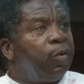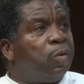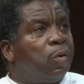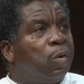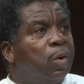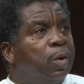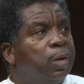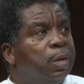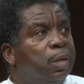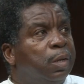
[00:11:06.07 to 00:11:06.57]

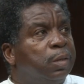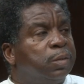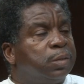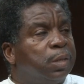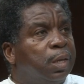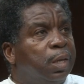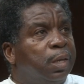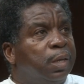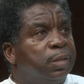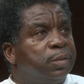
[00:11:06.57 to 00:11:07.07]
on is
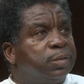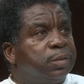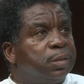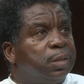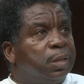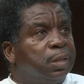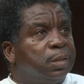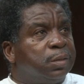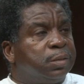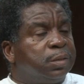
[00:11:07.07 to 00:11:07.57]
is
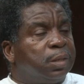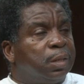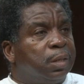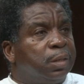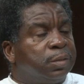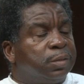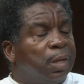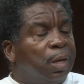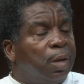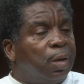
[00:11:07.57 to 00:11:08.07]
is
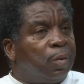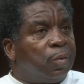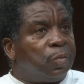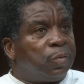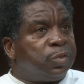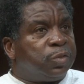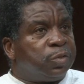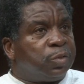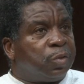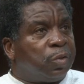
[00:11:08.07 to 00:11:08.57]
is um
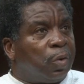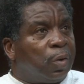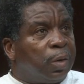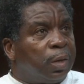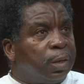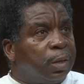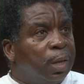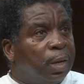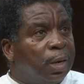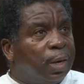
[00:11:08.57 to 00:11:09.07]
what you call
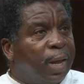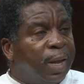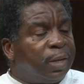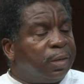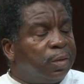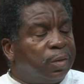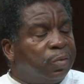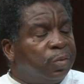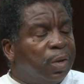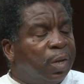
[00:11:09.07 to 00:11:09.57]
it like
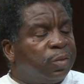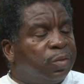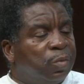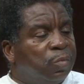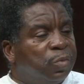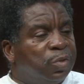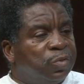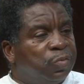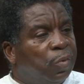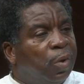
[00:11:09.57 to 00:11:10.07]

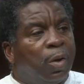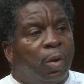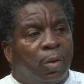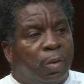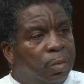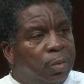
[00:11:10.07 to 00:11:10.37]
nothing was wrong.